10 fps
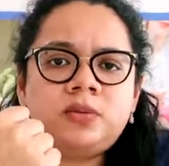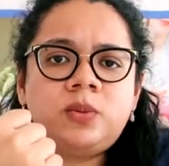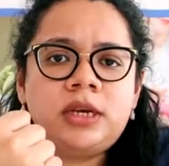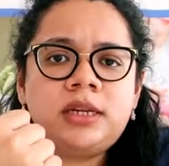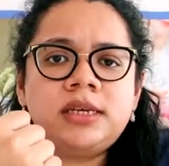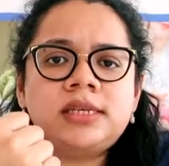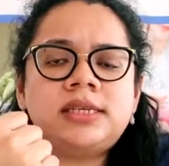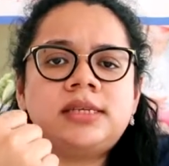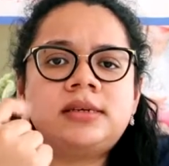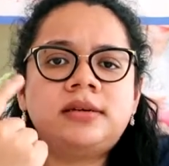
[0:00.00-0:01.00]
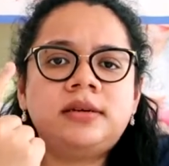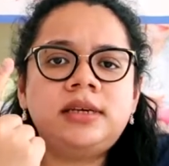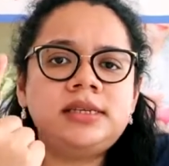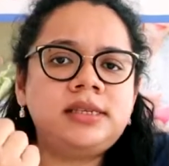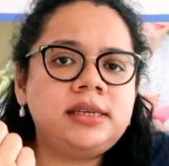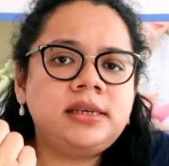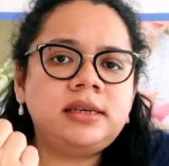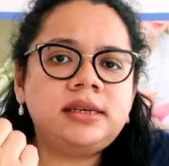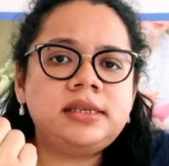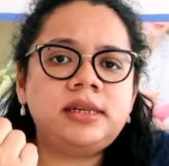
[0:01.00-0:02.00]
weakness,
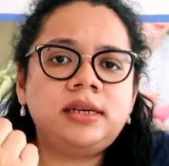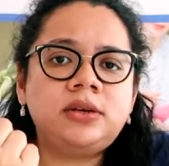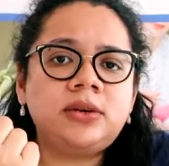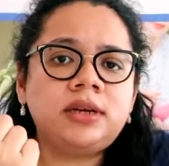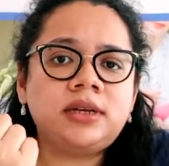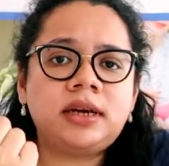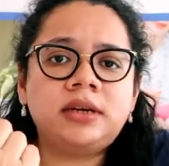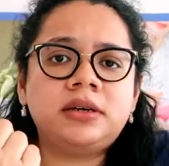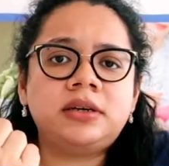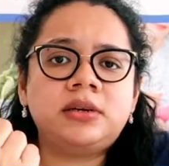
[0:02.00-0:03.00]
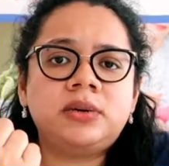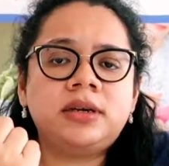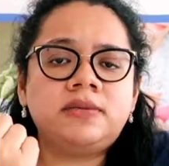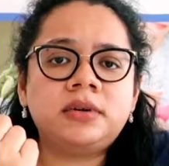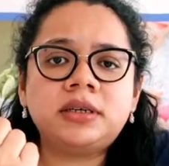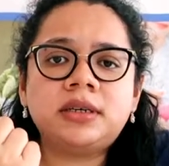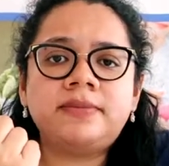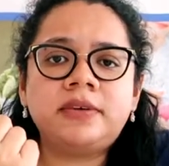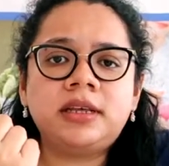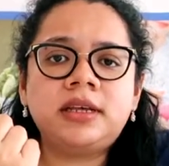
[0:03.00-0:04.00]
easily you get tired, you get worked
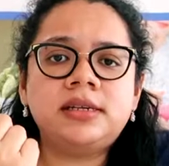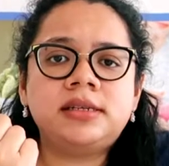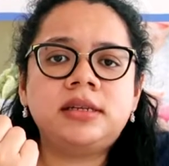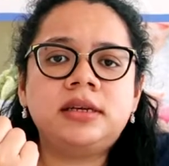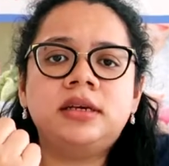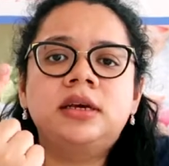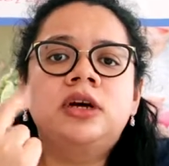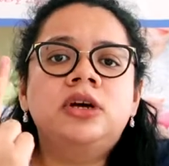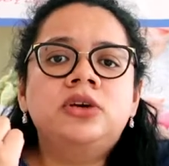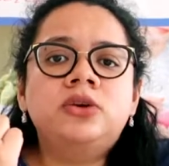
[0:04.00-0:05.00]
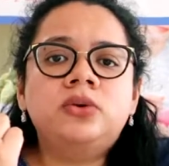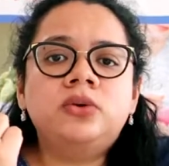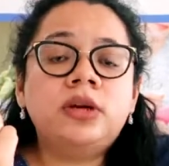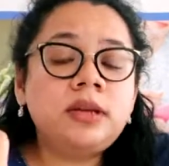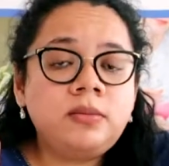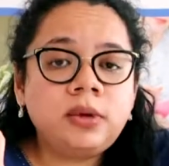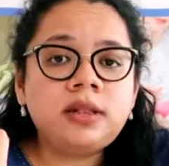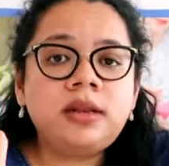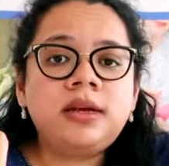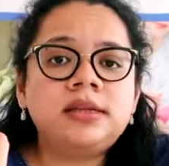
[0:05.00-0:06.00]
up very easily, you run
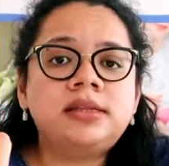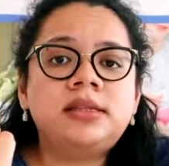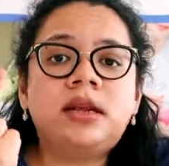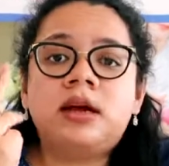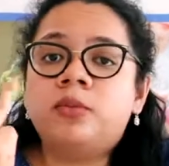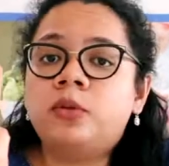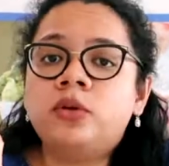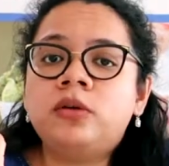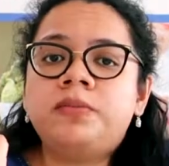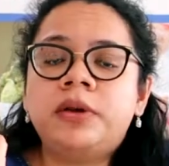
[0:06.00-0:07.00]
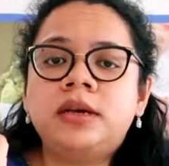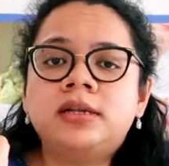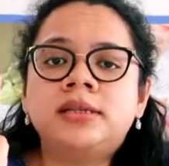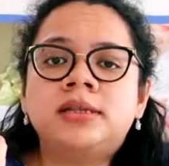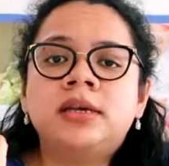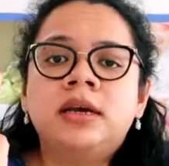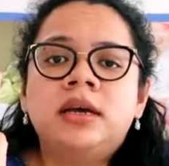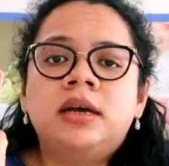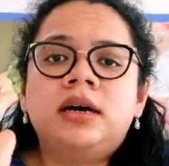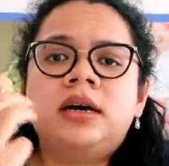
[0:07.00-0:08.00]
breathless, there are bone pains,
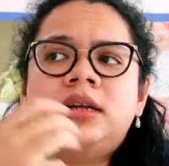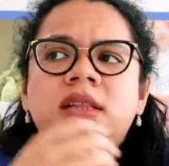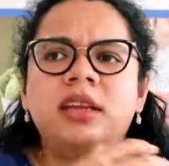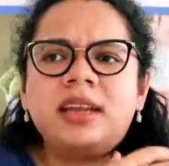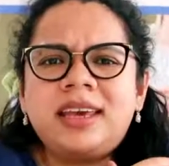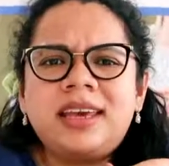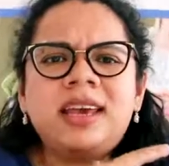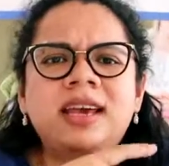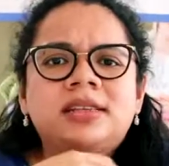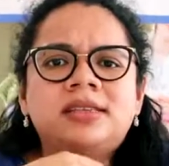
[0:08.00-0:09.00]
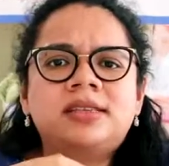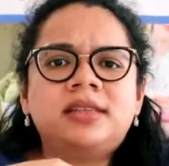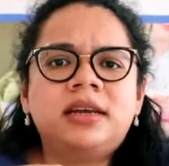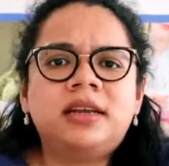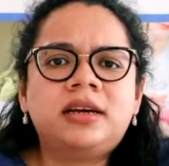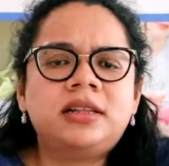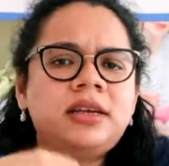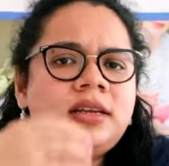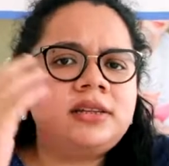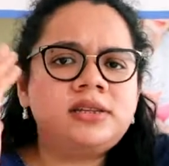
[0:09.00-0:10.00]
there are aches,
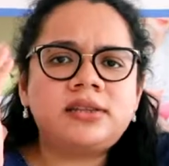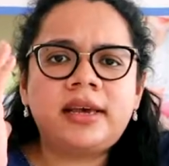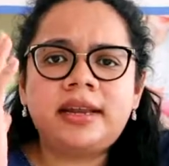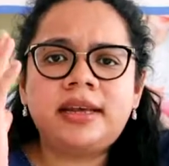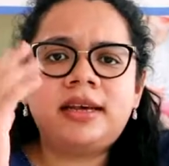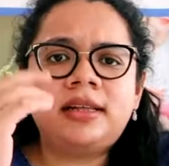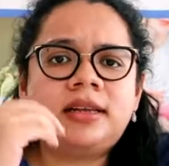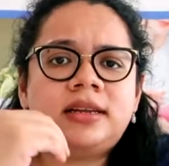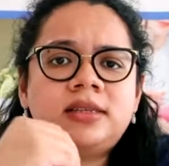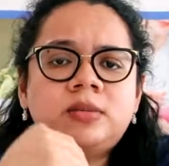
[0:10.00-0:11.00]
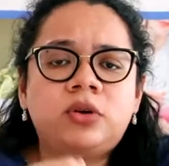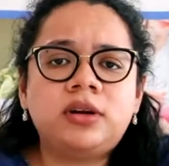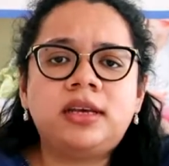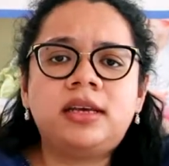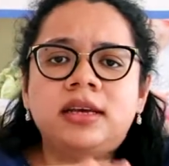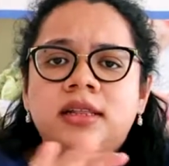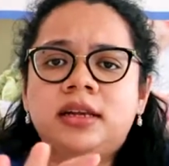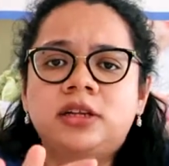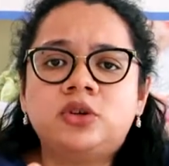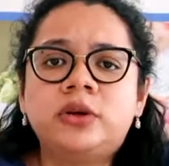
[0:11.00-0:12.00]
there is headache, there is body ache,
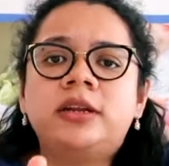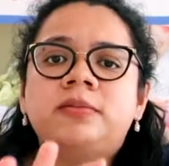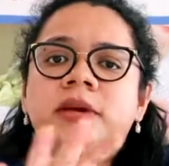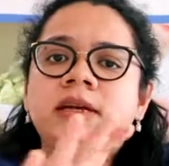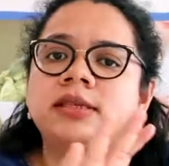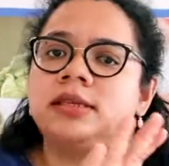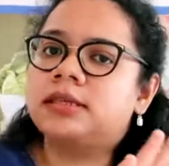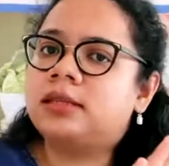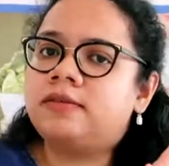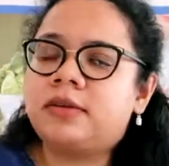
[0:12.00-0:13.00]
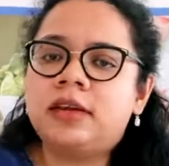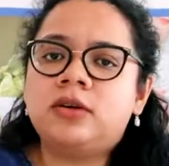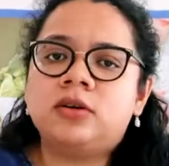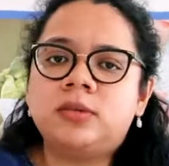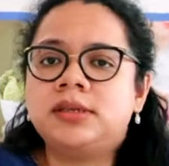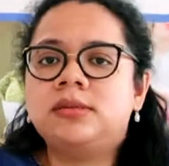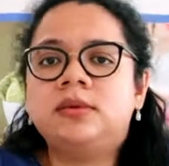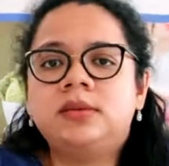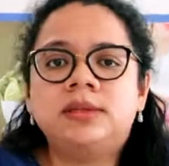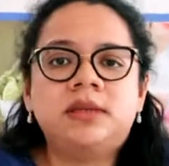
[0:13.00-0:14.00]
there are joint pains. These are the very common
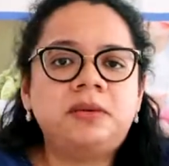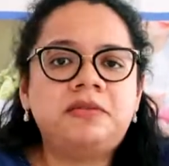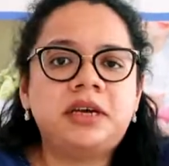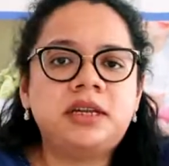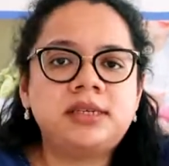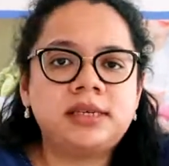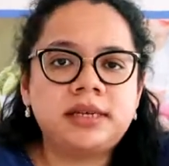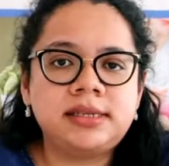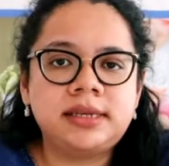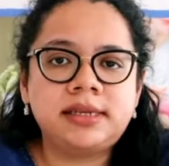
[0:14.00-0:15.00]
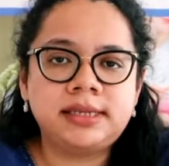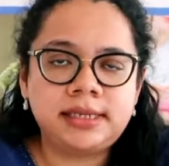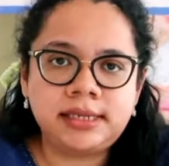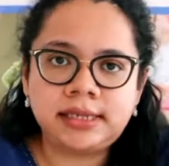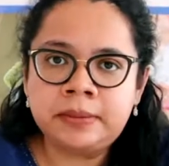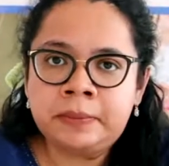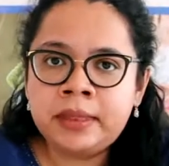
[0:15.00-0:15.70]
symptoms that we find in sickle cell disease.